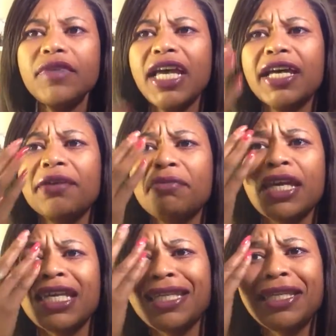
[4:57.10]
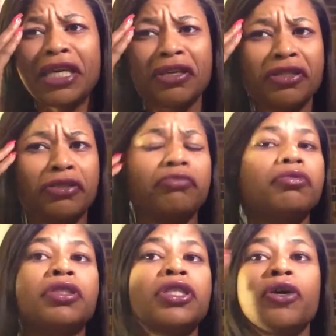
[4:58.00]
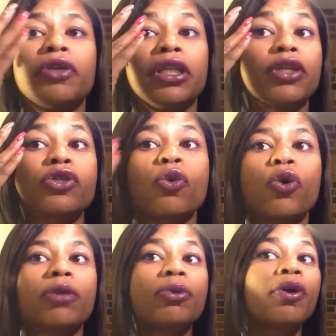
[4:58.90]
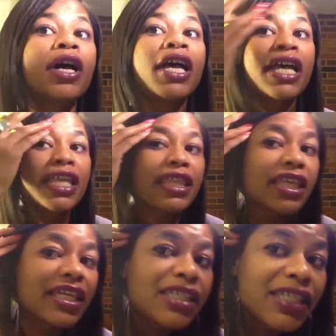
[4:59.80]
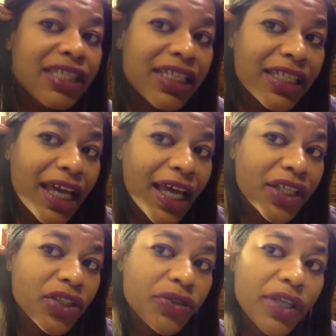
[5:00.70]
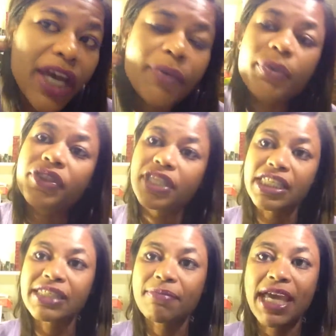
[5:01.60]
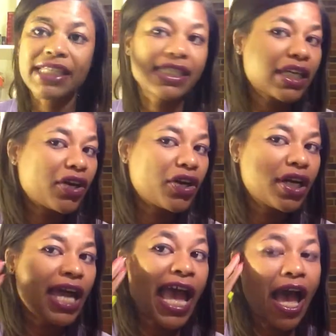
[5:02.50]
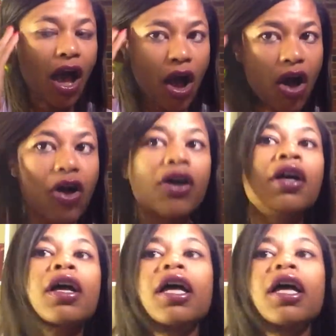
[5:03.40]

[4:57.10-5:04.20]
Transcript: um, and it totally looks horrible. This did not do that with this mascara at all.